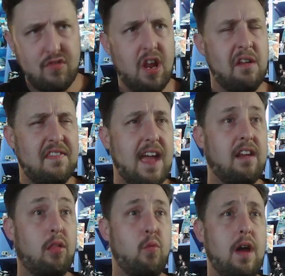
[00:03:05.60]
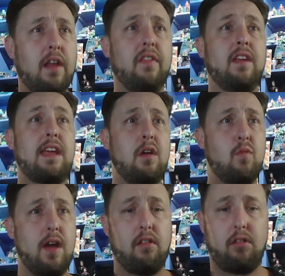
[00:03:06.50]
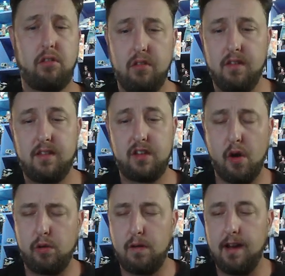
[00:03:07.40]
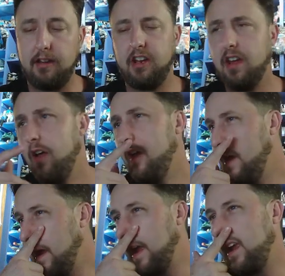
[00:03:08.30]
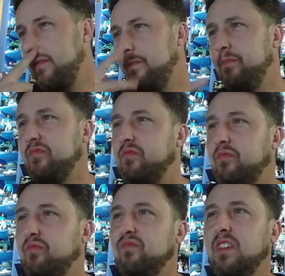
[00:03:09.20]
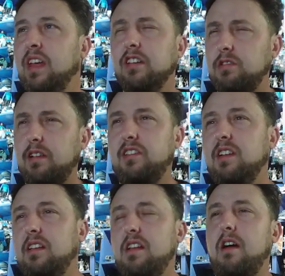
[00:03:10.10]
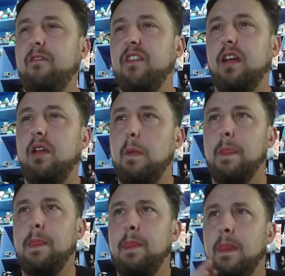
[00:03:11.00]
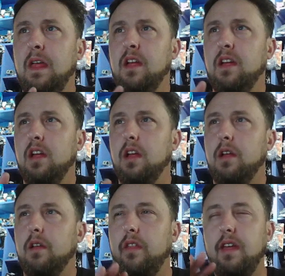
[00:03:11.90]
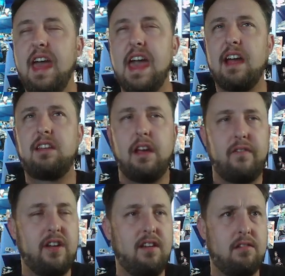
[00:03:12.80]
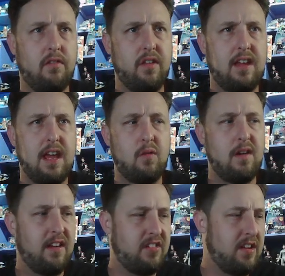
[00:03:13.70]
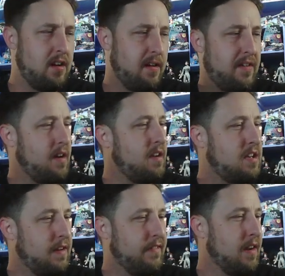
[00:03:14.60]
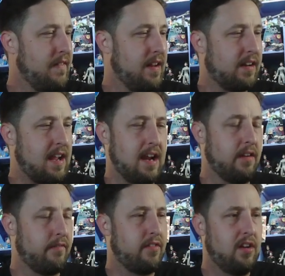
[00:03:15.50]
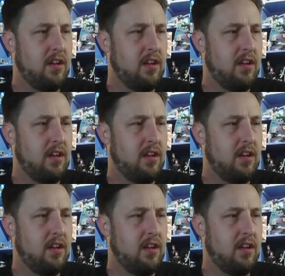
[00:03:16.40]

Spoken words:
and that is when the gateways go crazy. And interesting enough, like, the activities of the gateways here are very different than kind of,